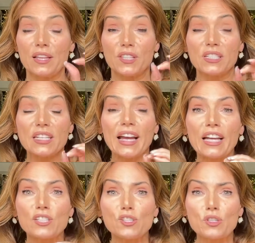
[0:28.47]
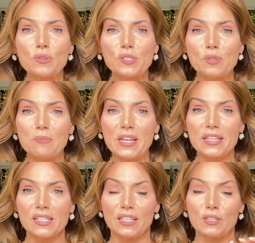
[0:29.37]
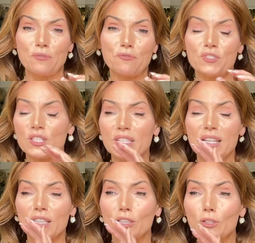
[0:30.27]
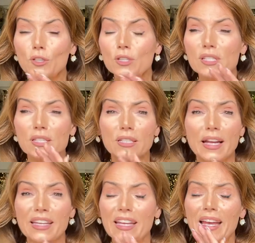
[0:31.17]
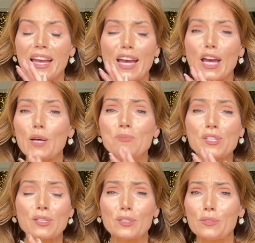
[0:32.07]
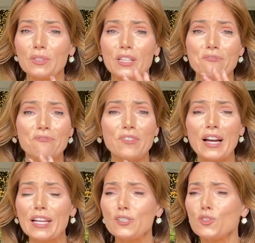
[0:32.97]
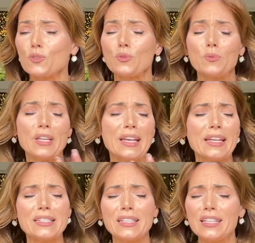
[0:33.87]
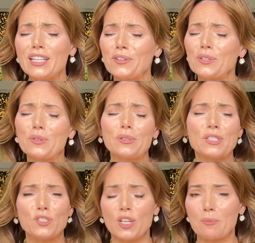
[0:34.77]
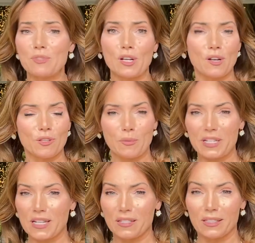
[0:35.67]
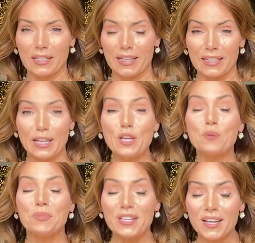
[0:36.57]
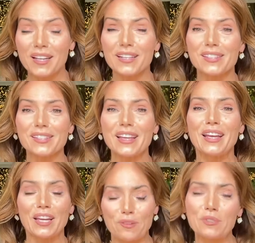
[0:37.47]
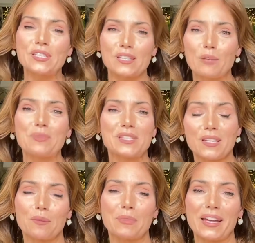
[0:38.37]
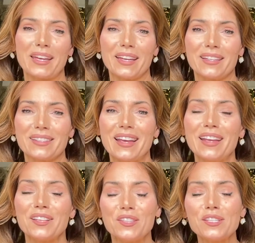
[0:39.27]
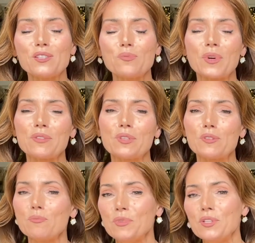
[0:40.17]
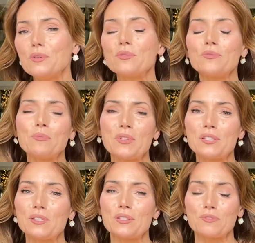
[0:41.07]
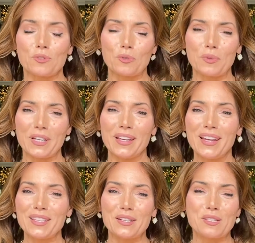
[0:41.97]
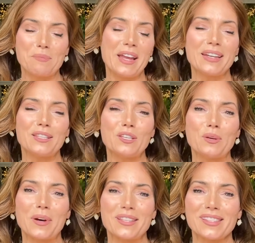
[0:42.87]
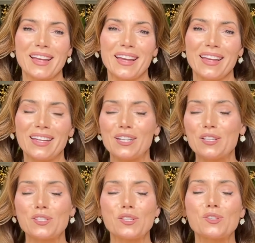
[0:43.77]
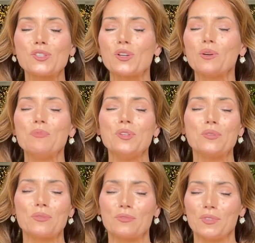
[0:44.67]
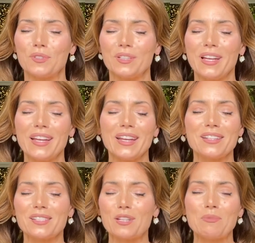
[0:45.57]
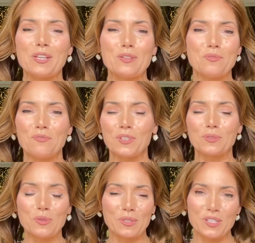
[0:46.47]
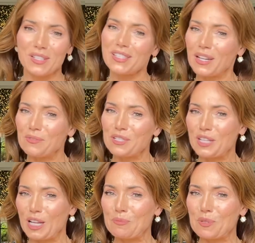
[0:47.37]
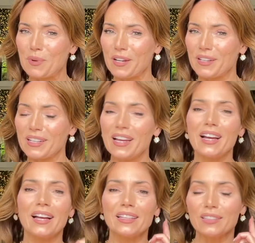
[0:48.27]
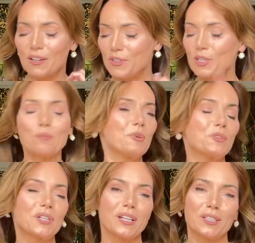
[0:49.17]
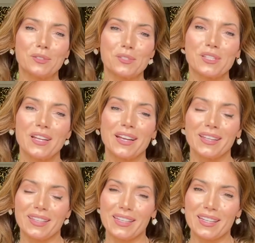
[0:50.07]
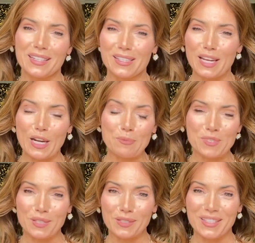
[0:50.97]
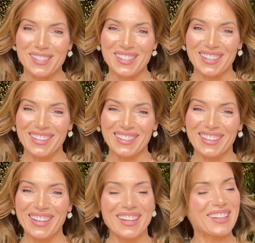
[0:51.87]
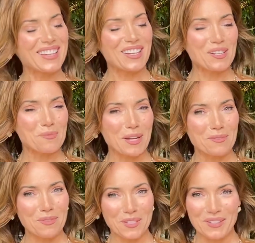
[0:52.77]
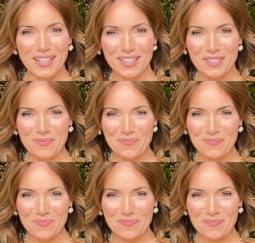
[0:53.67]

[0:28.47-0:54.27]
The texture is amazing. The, just It looks like absolutely fine jewelry, 18 karat gold and gems all the way down the line because every step is done by hand. This is one of those beautiful pieces of jewelry that is made in the USA and is so beautiful. It is gonna make you feel gorgeous every time you wear it. I love it in both colors. I think it is absolutely stunning and I cannot wait for you to get them.